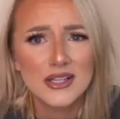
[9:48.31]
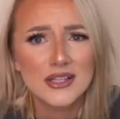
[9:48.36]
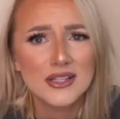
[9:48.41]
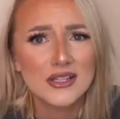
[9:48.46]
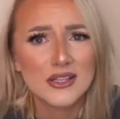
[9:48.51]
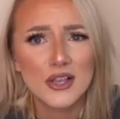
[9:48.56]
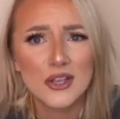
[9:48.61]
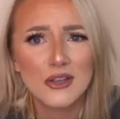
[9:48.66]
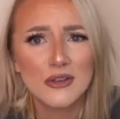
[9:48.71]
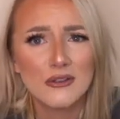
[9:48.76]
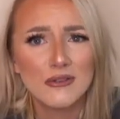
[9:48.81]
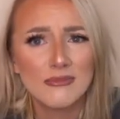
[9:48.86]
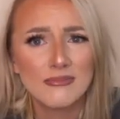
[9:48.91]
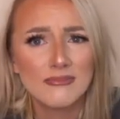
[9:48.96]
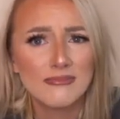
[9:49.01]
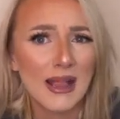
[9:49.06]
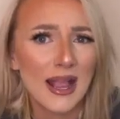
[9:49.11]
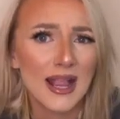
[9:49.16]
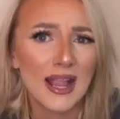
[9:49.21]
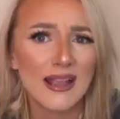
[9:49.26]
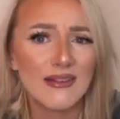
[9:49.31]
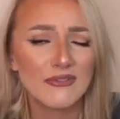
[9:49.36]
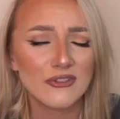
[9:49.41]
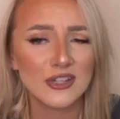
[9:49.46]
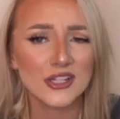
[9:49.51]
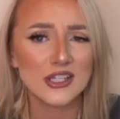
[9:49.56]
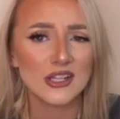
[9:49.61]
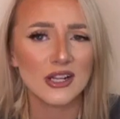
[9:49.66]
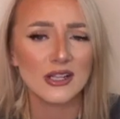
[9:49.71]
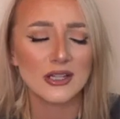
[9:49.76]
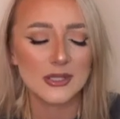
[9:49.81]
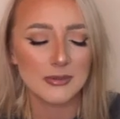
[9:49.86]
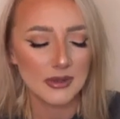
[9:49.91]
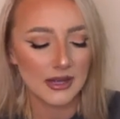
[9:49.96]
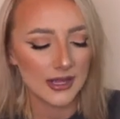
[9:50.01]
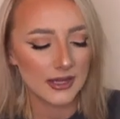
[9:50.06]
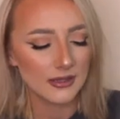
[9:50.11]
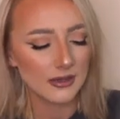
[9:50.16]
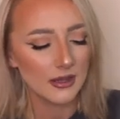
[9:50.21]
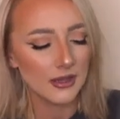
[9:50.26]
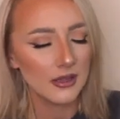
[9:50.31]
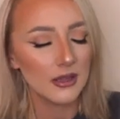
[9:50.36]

so bang average, like it's plain,